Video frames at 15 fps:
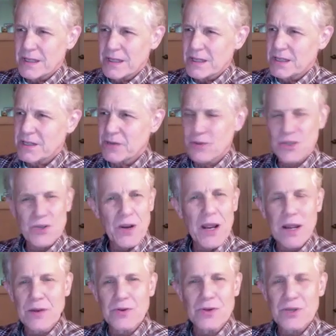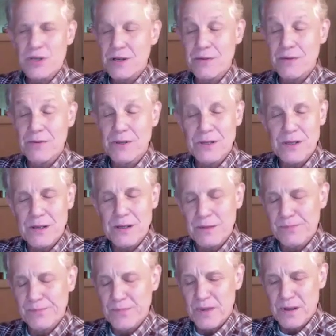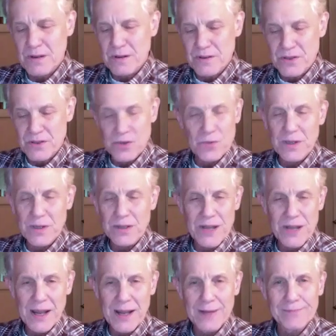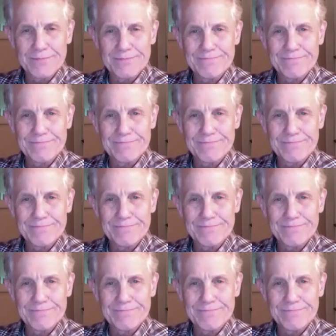so strange. It was a surreal day.